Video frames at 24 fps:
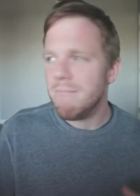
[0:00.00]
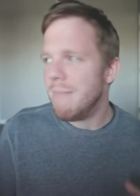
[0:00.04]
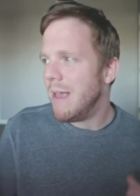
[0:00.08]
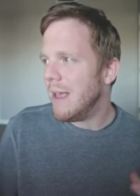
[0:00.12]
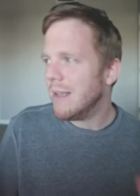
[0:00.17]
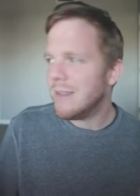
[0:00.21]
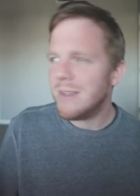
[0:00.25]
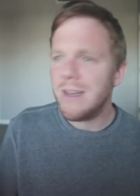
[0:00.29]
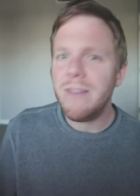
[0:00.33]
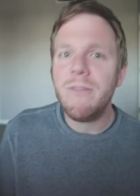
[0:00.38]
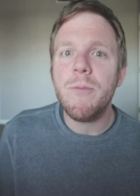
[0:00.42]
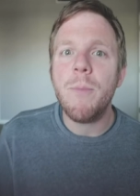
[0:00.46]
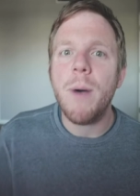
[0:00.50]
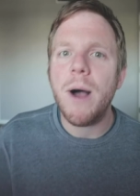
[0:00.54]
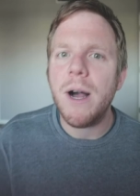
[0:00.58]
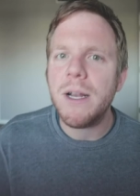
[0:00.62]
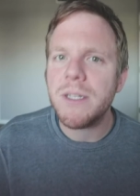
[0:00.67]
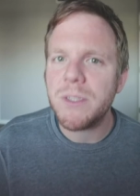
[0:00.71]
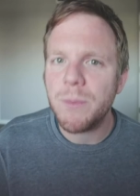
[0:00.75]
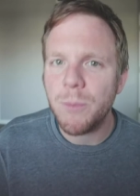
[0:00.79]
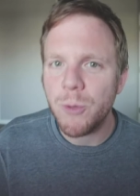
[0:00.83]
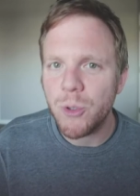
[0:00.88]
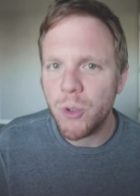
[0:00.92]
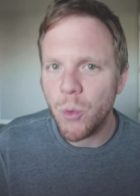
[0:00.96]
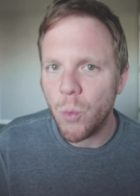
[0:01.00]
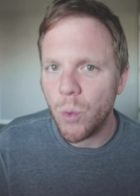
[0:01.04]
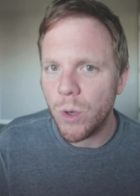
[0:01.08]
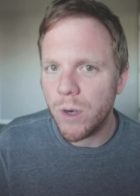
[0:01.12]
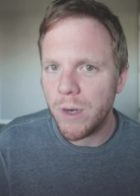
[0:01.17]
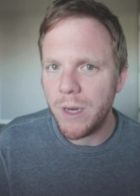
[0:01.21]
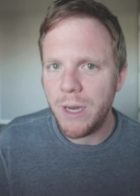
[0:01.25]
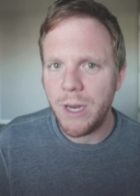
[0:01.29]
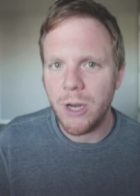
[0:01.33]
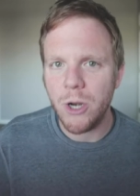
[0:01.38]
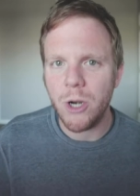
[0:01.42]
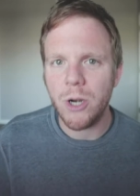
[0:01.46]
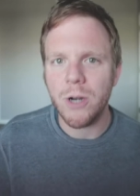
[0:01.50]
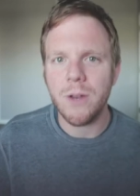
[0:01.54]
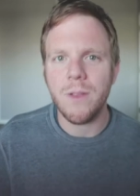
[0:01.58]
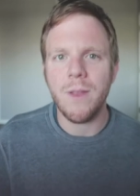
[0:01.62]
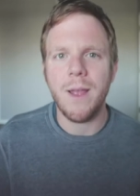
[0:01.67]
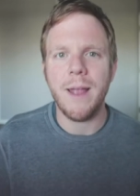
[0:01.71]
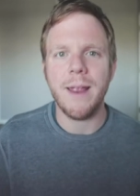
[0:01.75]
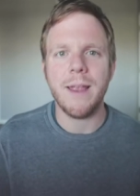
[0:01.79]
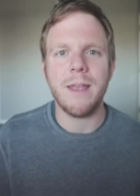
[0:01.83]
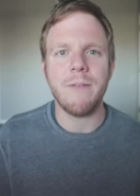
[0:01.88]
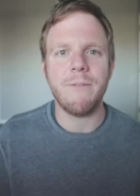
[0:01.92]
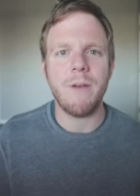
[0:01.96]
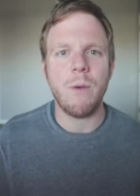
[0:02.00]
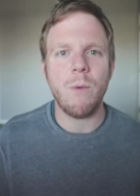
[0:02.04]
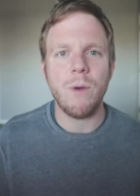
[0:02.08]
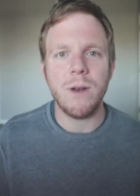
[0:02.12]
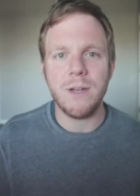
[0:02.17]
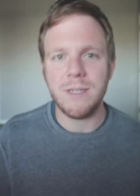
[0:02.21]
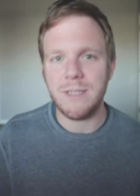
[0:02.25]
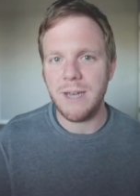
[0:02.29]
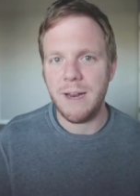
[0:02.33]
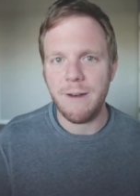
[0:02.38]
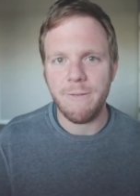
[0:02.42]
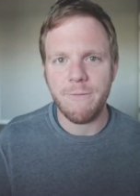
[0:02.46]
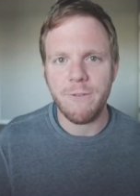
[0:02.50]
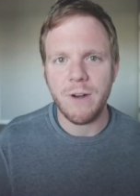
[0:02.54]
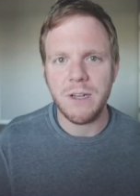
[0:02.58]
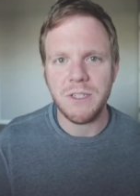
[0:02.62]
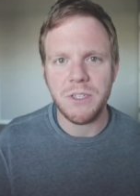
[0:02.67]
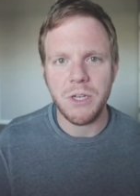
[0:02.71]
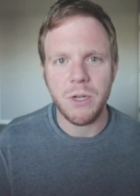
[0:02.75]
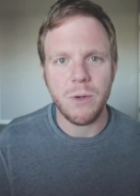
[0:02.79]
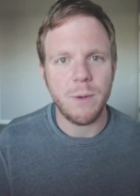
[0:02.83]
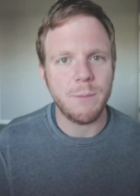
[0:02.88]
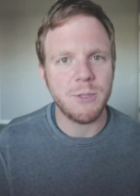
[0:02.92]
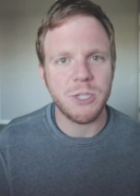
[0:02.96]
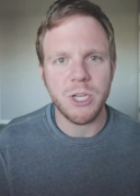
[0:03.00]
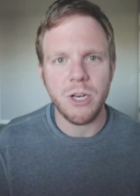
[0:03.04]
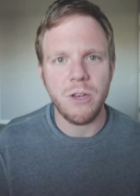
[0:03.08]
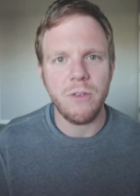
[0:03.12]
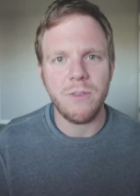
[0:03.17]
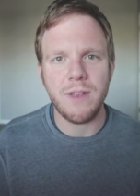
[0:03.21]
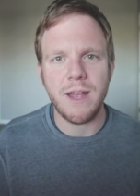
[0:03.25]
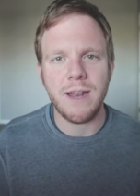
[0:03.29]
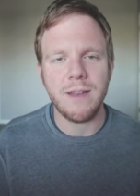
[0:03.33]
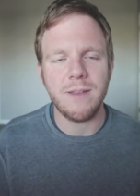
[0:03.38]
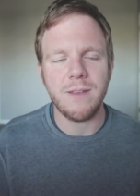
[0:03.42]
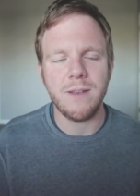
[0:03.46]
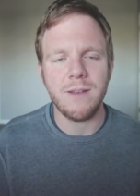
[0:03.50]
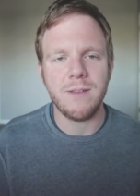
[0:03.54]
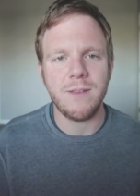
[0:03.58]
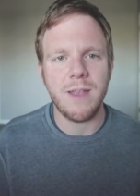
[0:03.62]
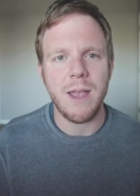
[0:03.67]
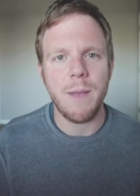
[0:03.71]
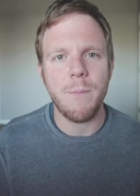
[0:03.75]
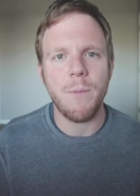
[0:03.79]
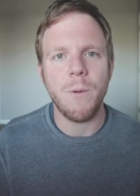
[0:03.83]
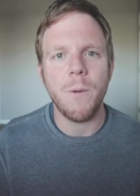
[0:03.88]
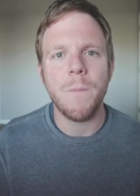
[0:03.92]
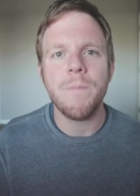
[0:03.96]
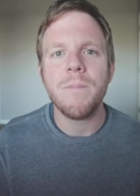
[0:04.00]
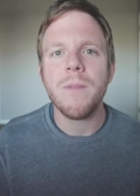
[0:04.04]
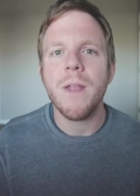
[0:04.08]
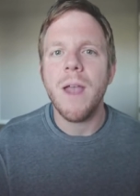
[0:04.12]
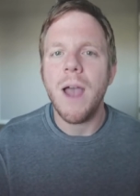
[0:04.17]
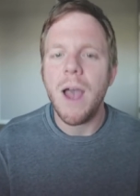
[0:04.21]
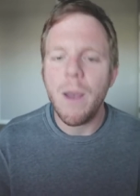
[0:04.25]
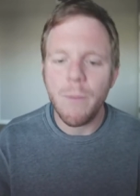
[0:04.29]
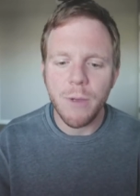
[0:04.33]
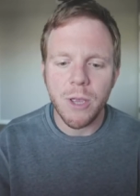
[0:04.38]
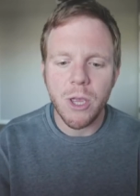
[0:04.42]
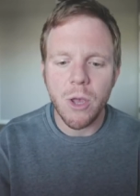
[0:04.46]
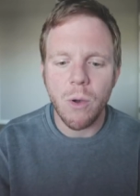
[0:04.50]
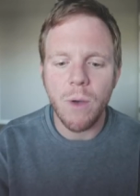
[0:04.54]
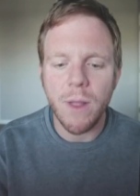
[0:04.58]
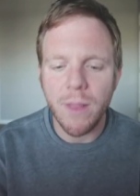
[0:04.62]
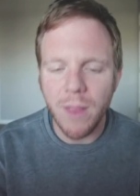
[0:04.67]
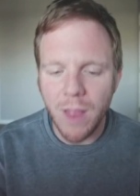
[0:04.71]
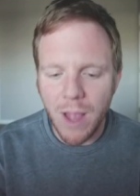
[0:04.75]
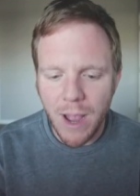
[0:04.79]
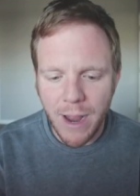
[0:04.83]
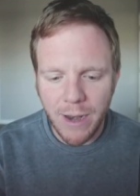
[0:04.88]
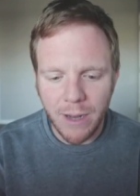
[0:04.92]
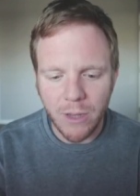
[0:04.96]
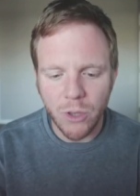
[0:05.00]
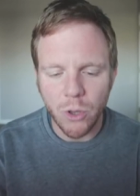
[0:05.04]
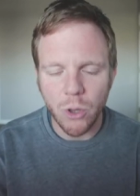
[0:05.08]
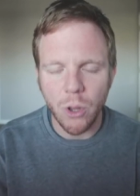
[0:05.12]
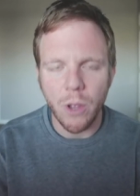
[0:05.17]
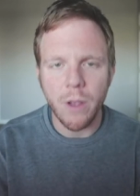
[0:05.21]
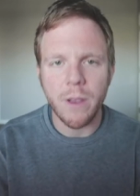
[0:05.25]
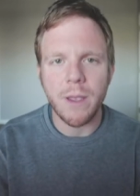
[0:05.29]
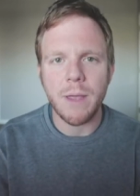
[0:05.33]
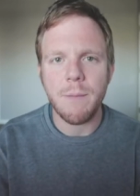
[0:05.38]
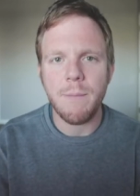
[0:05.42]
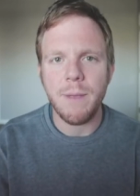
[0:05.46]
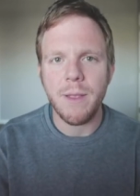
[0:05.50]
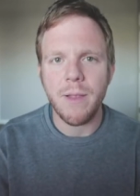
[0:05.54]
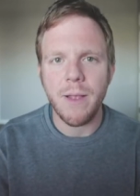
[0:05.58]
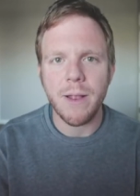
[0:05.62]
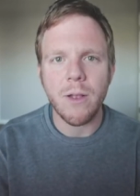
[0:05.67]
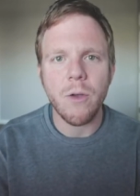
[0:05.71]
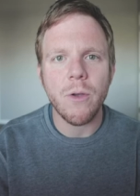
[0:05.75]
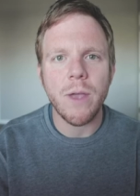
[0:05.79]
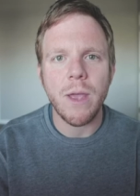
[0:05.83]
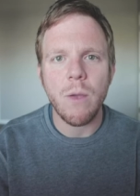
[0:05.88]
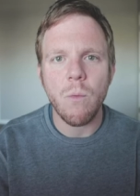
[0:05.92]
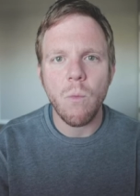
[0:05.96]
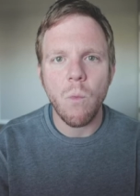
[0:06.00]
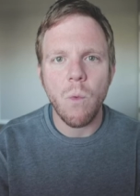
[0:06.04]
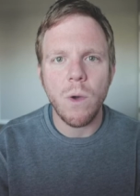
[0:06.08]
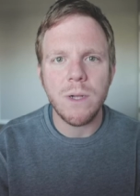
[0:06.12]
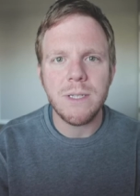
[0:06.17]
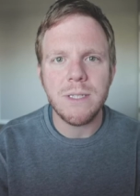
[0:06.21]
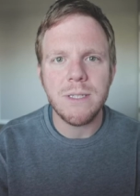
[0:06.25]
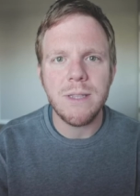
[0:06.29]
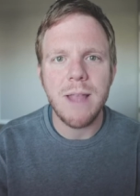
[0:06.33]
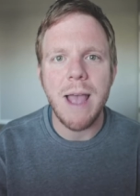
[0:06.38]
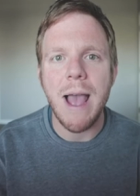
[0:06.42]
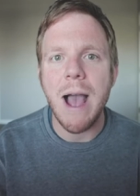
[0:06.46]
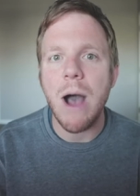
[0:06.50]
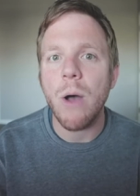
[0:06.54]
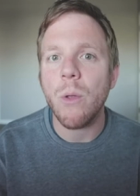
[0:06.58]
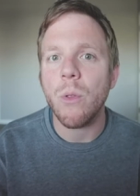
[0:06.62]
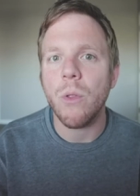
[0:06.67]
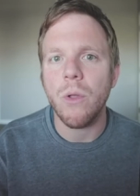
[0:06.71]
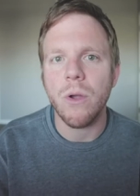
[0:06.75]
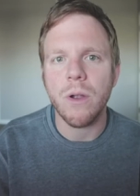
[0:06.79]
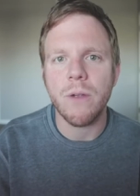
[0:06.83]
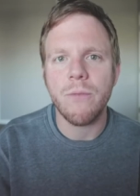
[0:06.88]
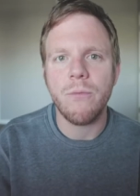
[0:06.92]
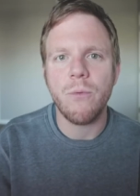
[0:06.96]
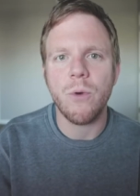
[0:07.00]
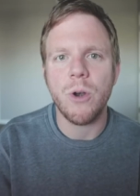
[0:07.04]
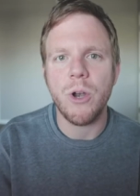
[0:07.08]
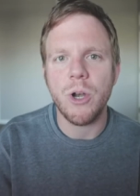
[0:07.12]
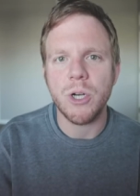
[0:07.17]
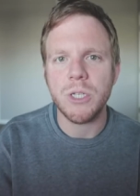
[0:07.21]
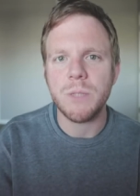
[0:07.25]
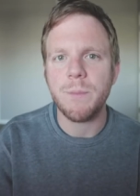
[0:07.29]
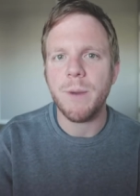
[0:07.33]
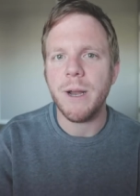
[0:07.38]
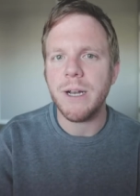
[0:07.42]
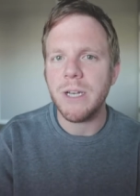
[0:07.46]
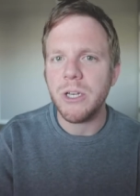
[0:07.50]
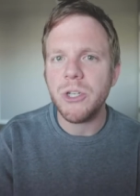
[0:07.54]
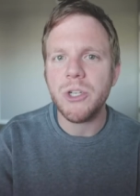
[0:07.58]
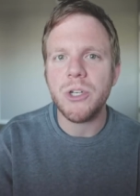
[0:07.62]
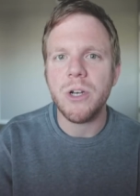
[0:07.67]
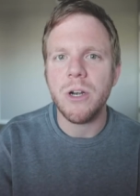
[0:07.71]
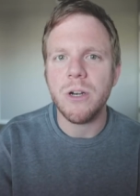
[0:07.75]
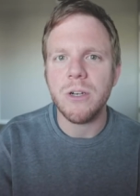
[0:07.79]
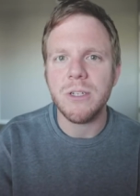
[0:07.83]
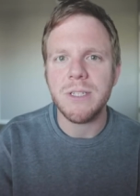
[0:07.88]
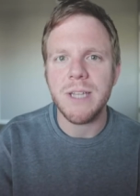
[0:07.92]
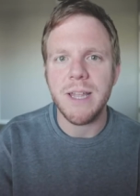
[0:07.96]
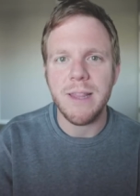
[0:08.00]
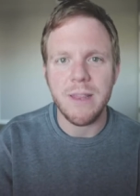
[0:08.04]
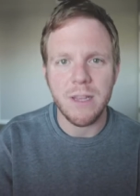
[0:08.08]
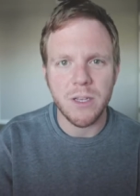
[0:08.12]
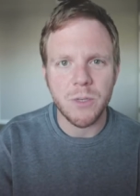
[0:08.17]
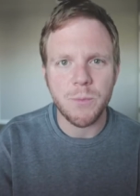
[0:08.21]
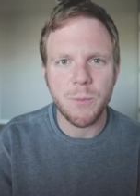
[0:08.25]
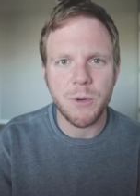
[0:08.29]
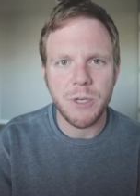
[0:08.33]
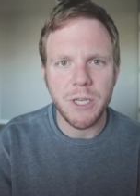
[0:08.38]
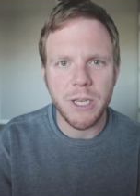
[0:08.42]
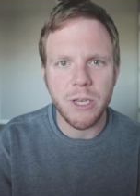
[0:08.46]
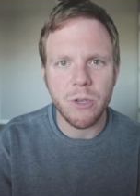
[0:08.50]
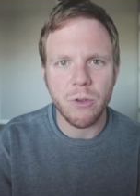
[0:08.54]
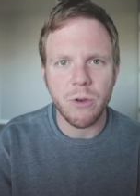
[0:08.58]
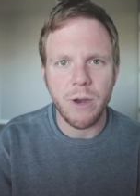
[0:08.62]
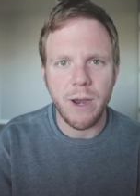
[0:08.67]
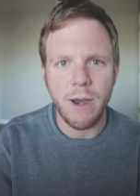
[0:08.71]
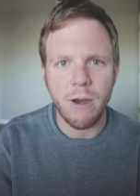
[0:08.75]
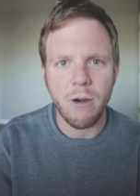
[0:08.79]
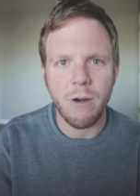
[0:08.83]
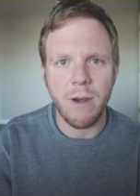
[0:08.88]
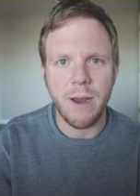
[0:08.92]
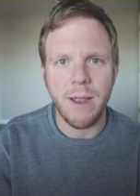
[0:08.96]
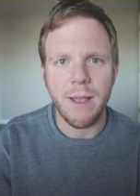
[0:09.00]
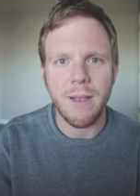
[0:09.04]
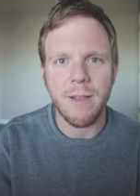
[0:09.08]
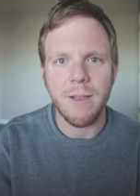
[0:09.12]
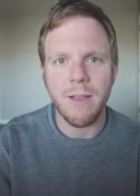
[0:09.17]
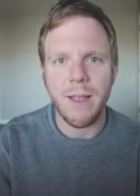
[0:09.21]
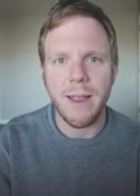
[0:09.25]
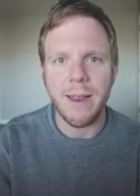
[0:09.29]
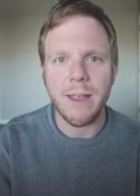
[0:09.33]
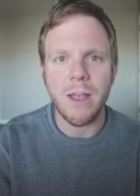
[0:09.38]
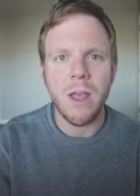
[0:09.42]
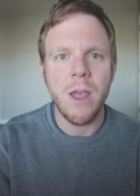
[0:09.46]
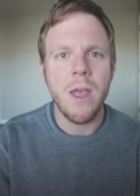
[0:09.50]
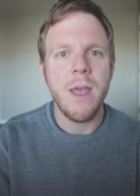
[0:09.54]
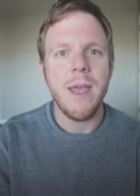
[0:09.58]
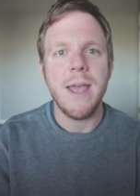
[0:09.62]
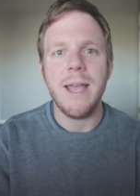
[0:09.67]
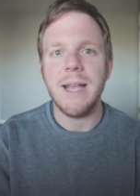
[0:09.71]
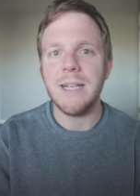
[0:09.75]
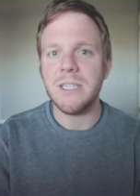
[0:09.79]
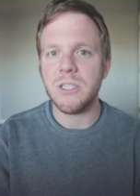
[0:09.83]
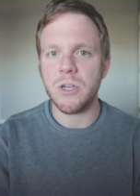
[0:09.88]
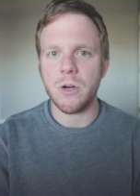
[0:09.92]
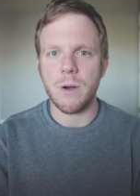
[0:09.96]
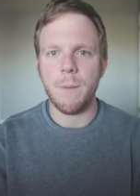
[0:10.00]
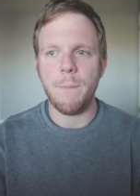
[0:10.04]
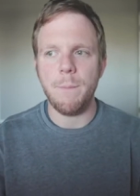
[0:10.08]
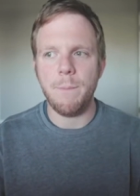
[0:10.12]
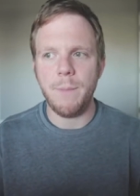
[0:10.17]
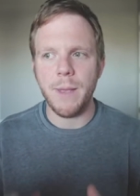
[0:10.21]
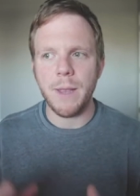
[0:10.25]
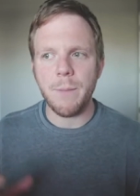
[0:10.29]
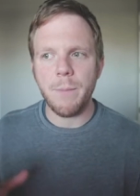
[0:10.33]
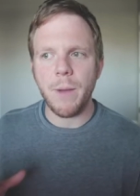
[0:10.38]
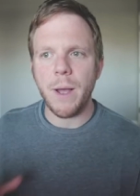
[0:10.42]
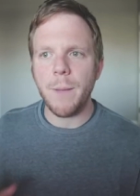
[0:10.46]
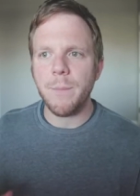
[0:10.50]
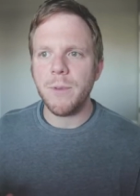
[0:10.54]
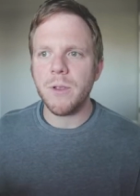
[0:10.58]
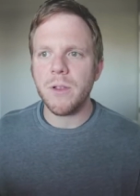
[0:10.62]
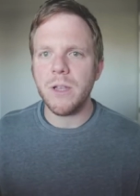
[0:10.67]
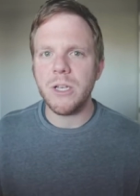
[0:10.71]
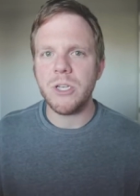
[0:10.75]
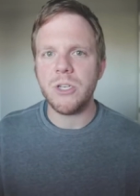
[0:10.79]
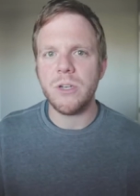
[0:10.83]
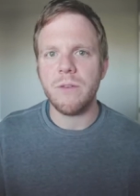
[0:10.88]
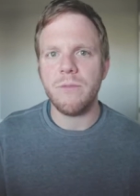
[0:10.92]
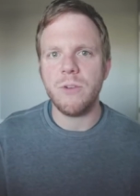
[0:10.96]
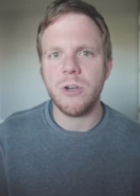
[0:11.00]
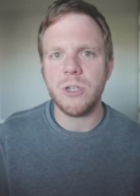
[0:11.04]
is it even possible to work here? Like, if I wanted to stay in Fresno, I'm just gonna use that as an example. I would go online and look and be like, okay, what's the outlook for nurse practitioners in this particular area? Like, is there a big population of